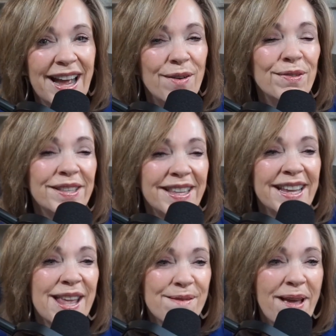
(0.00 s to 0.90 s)
I was
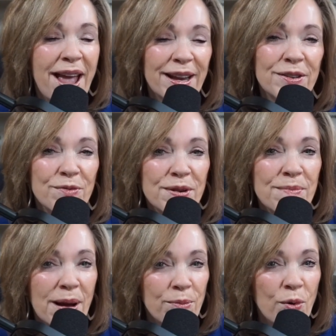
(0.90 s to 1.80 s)
thinking back to when
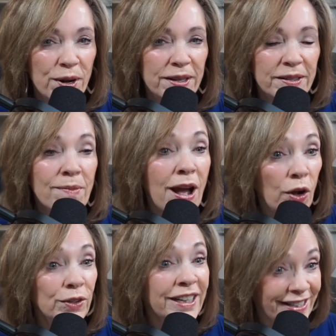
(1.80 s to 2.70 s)
my
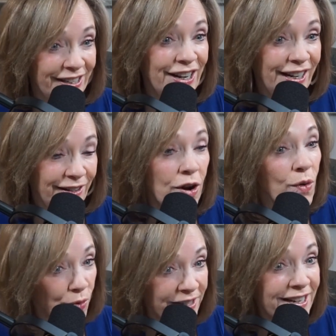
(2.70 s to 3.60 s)
oldest son
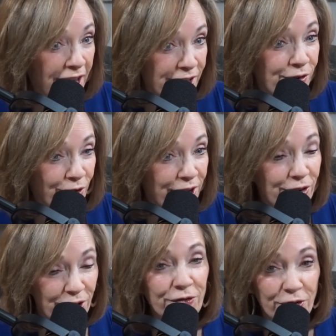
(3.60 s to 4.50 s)
was a ninth
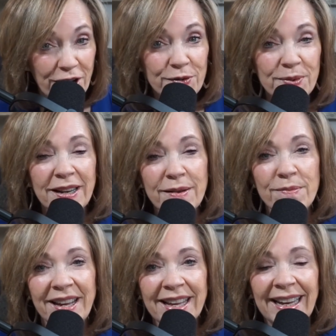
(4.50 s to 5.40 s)
grader, a freshman in
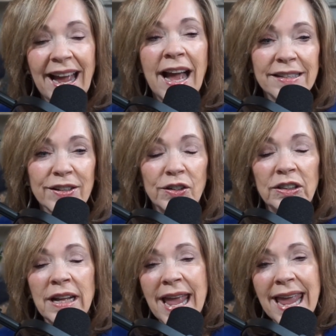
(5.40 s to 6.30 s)
beginning high
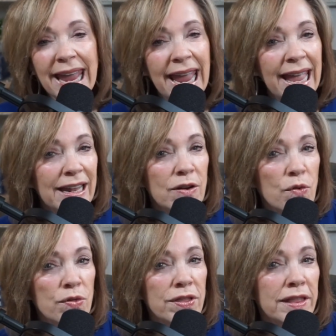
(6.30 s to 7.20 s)
school. And
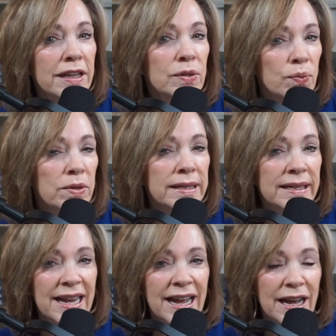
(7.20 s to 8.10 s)
this was a
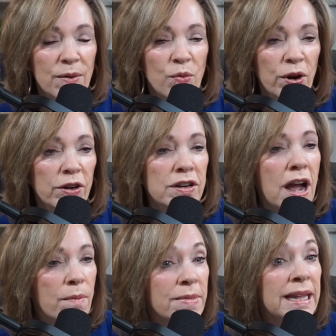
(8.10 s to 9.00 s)
time where
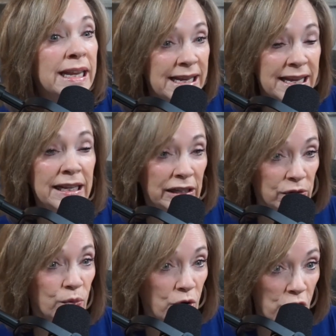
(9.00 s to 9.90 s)
not many
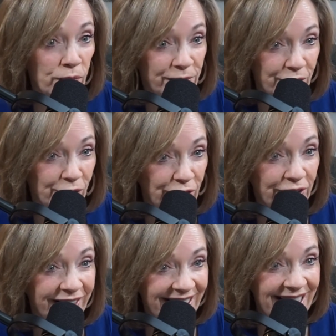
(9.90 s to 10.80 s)
kids were
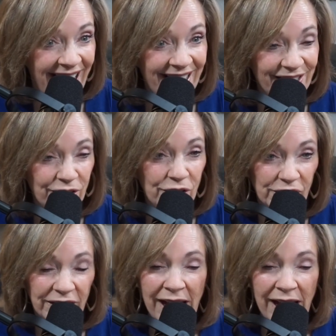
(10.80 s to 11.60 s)
homeschooled in high school.